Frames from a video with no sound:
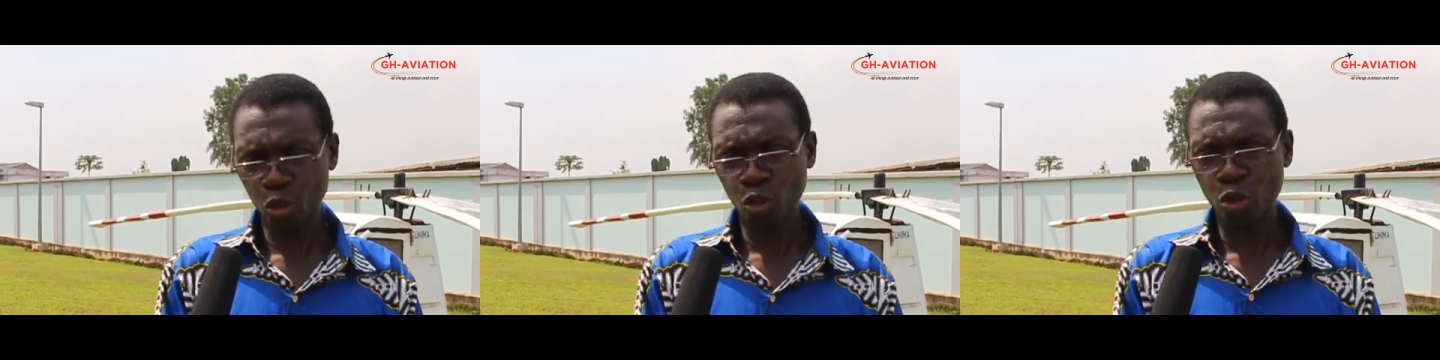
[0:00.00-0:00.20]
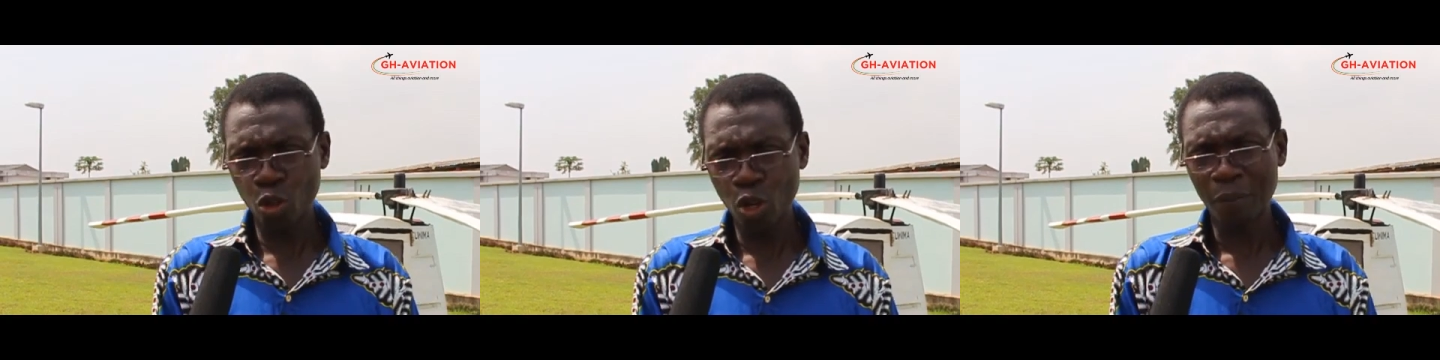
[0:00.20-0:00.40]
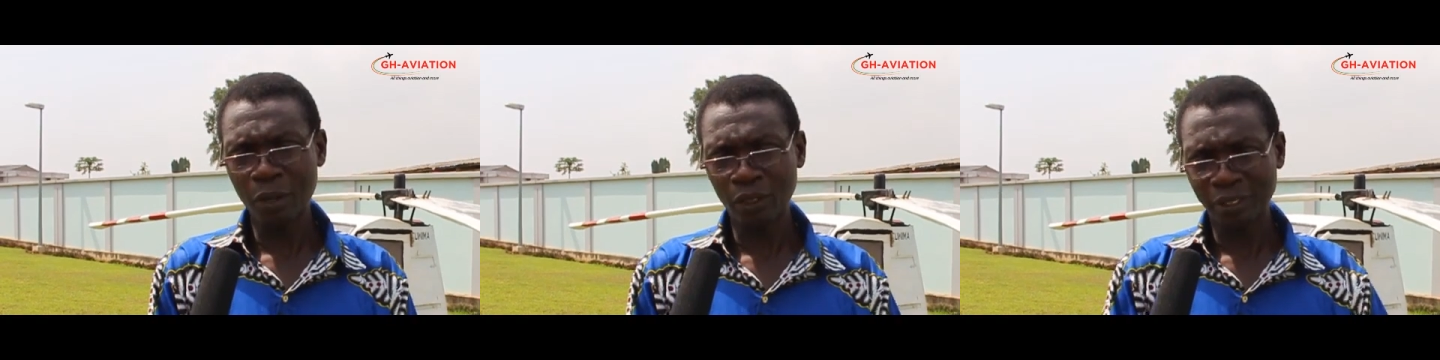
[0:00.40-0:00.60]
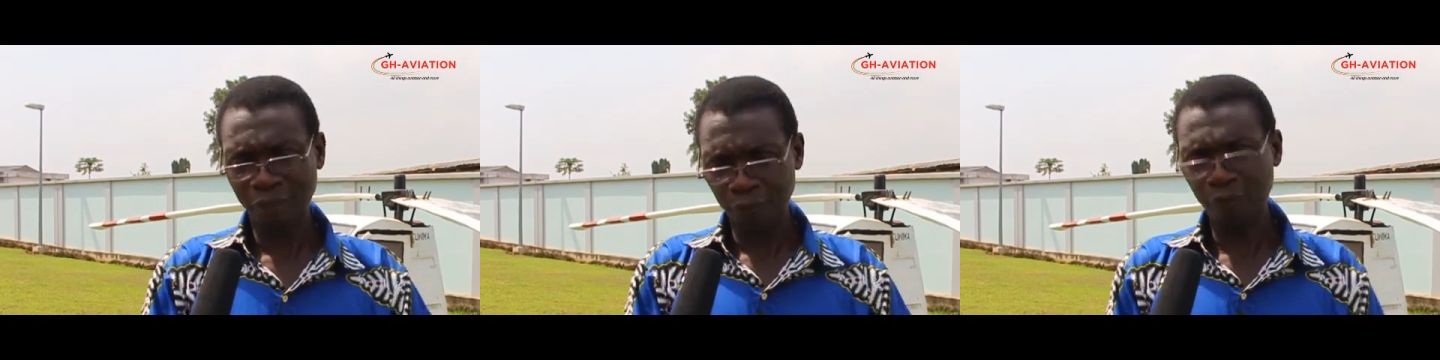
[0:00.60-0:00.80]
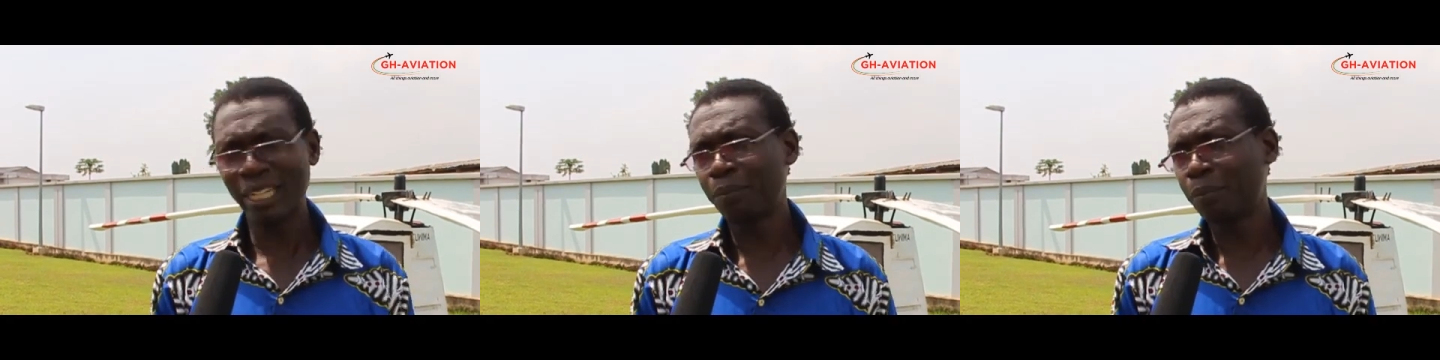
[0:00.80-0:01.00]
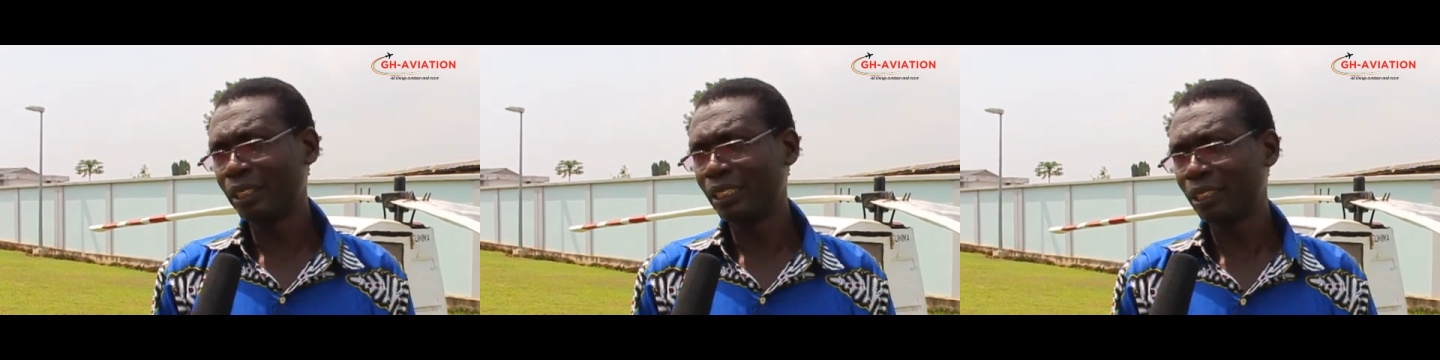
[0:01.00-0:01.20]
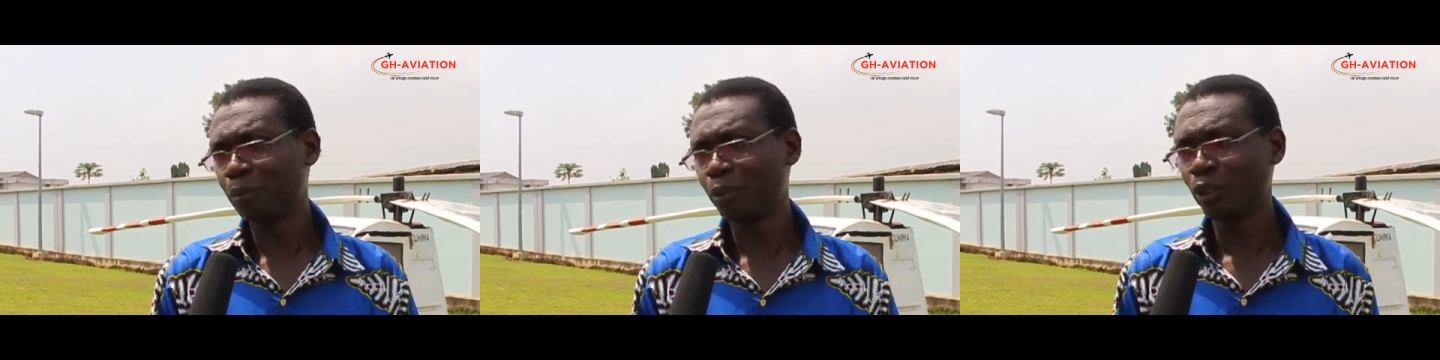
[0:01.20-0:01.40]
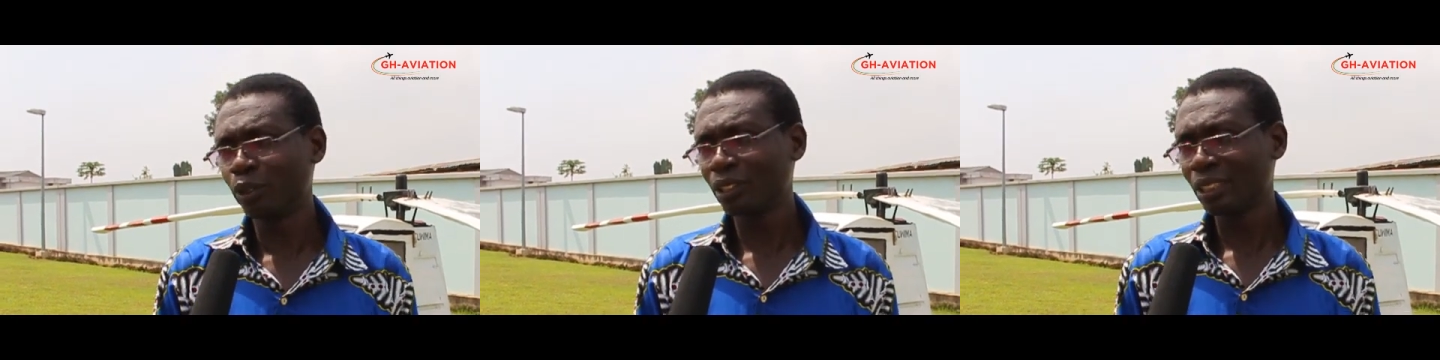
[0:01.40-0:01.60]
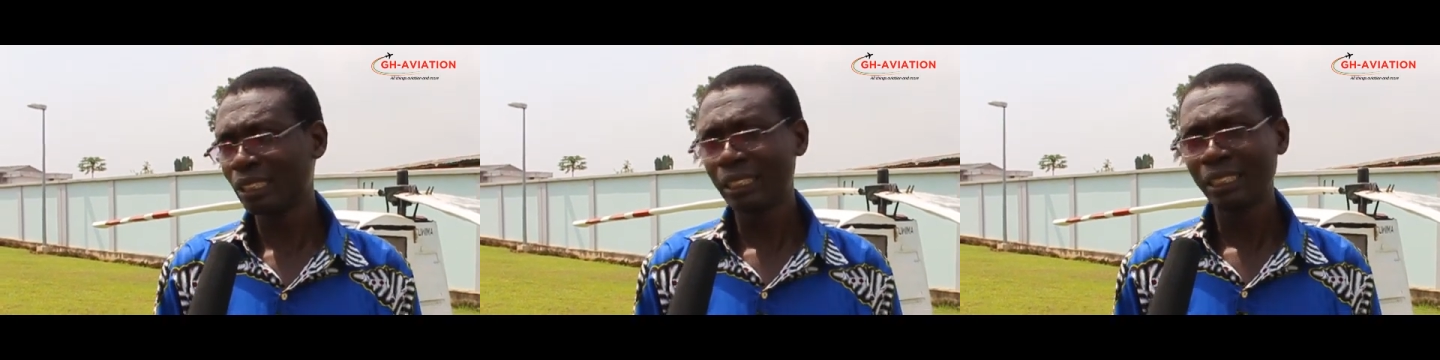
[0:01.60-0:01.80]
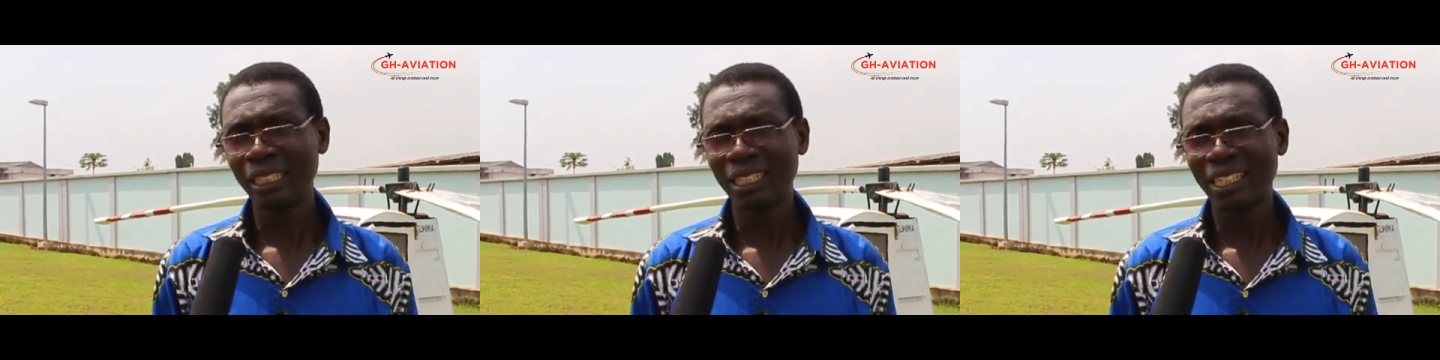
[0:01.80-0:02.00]
to know about the flight principles,
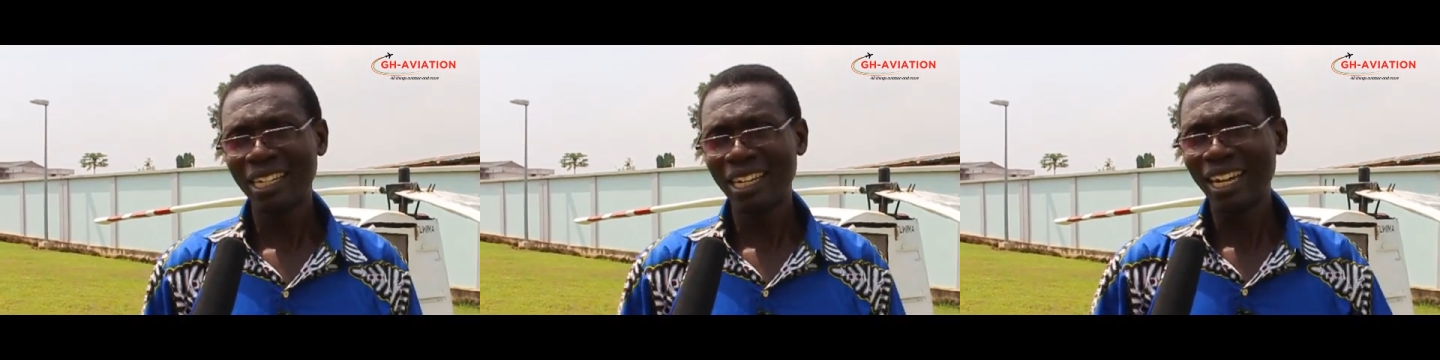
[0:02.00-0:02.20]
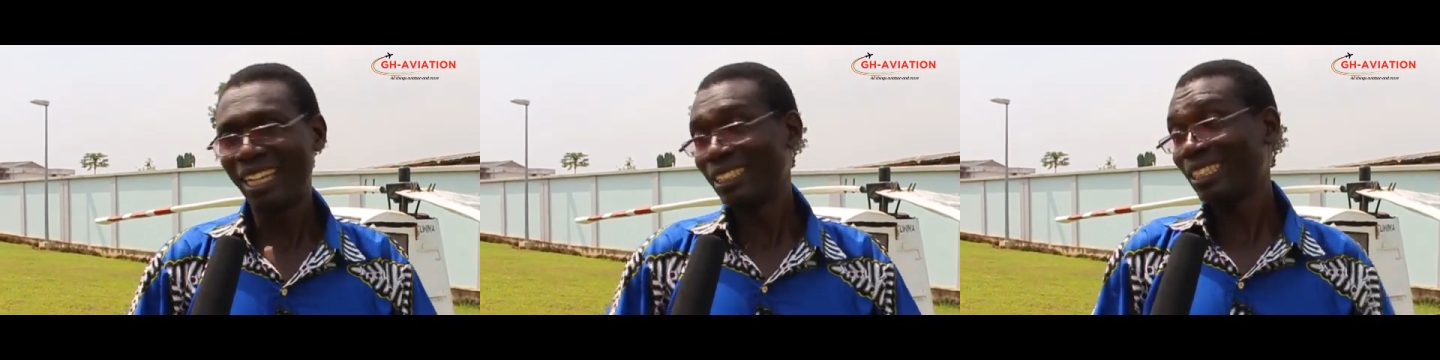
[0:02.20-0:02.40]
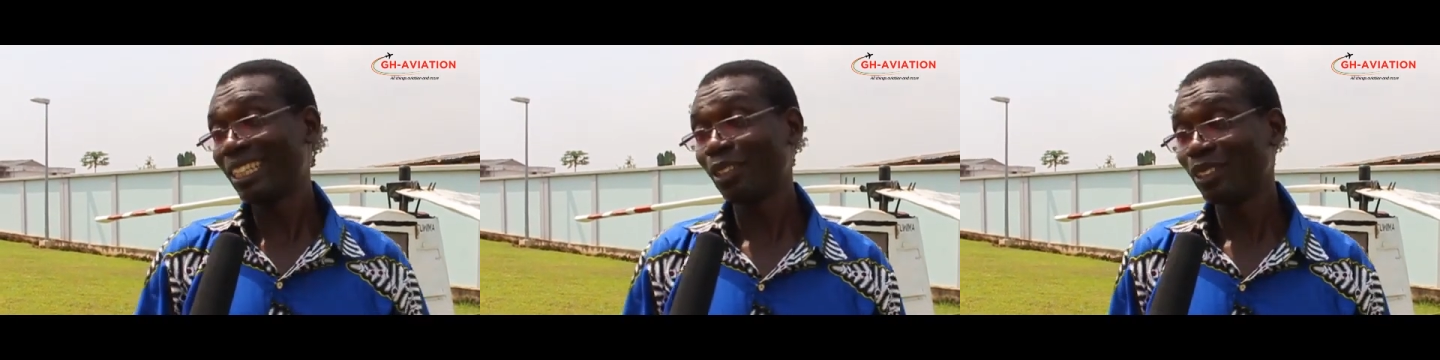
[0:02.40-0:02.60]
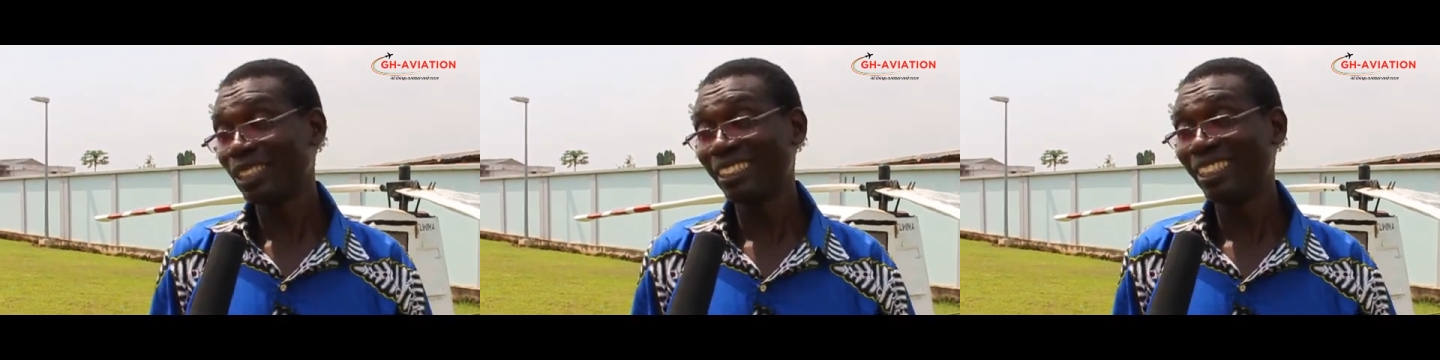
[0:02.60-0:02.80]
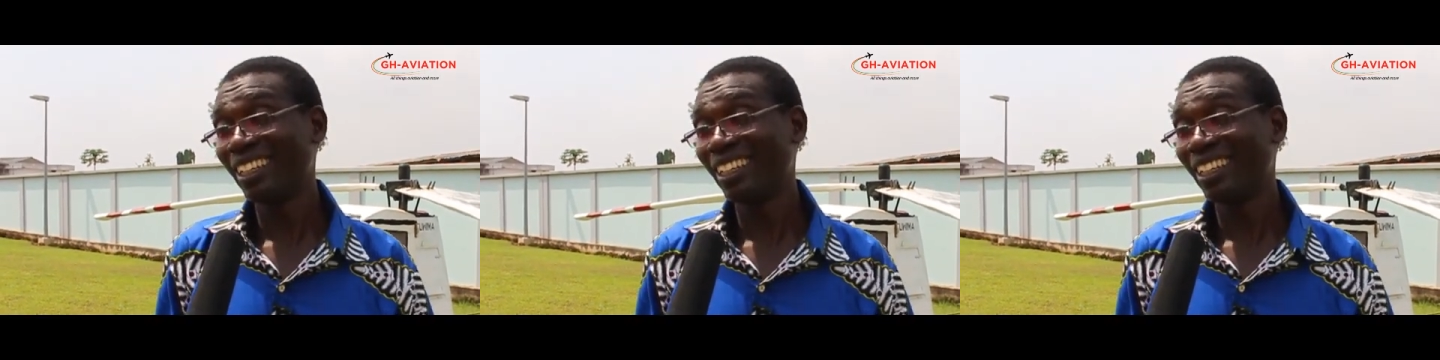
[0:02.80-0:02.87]
I shouted